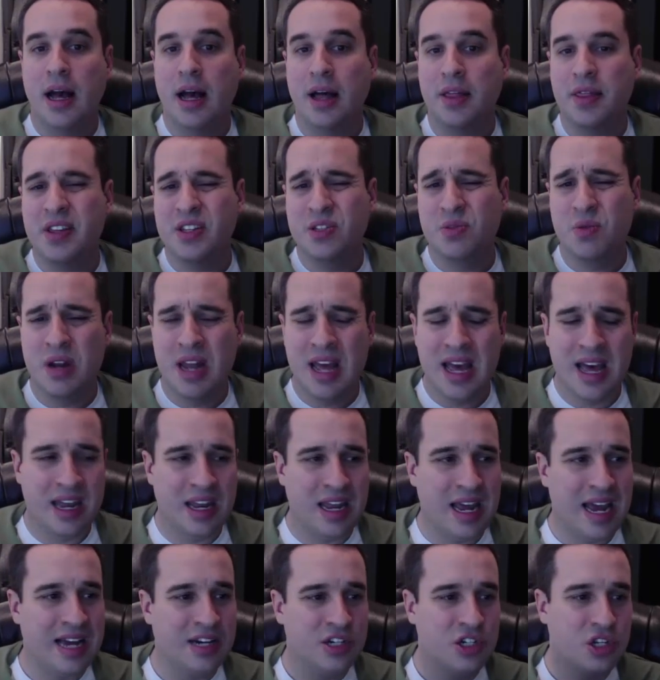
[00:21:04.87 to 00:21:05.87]
This one had
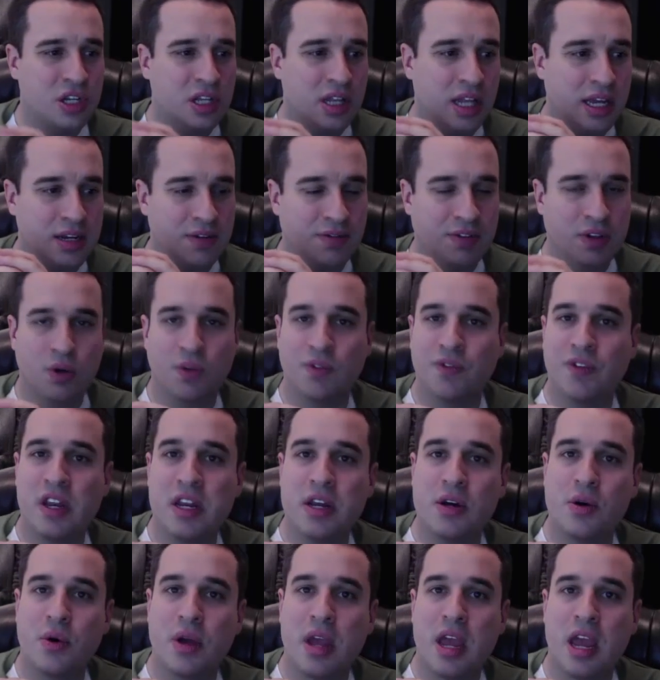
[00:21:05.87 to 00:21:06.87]
actually like a little
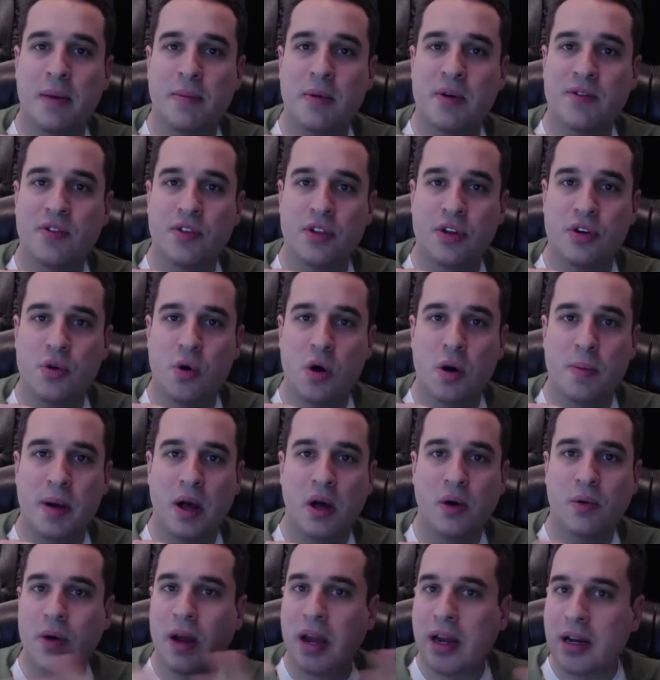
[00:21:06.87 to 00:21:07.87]
video camera for the
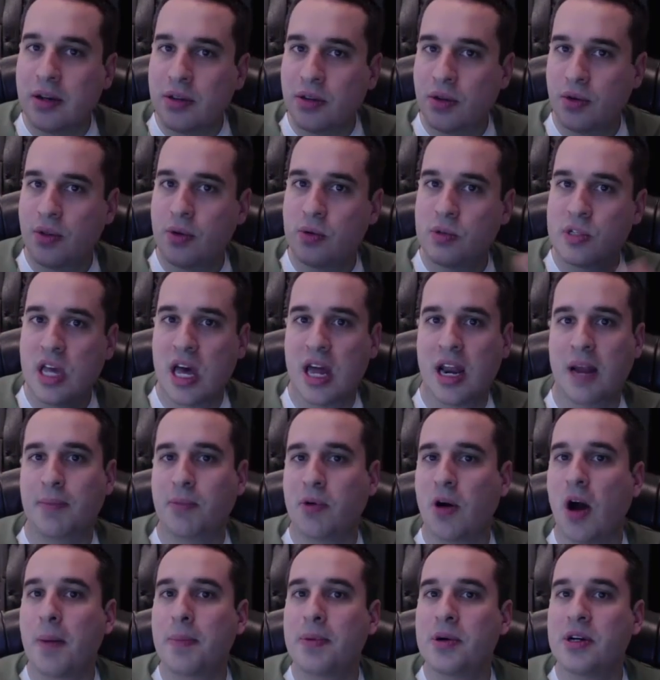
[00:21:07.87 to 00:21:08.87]
doorbell, right? They're those kind of
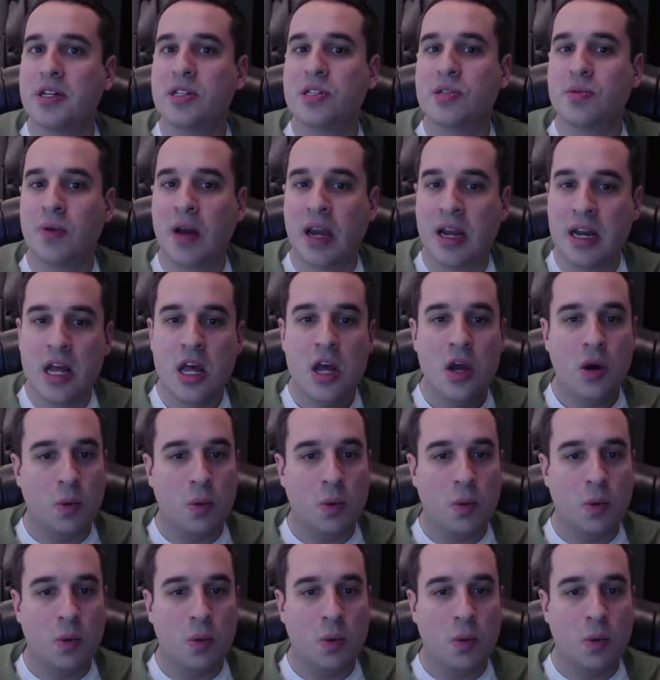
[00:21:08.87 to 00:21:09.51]
properties, right?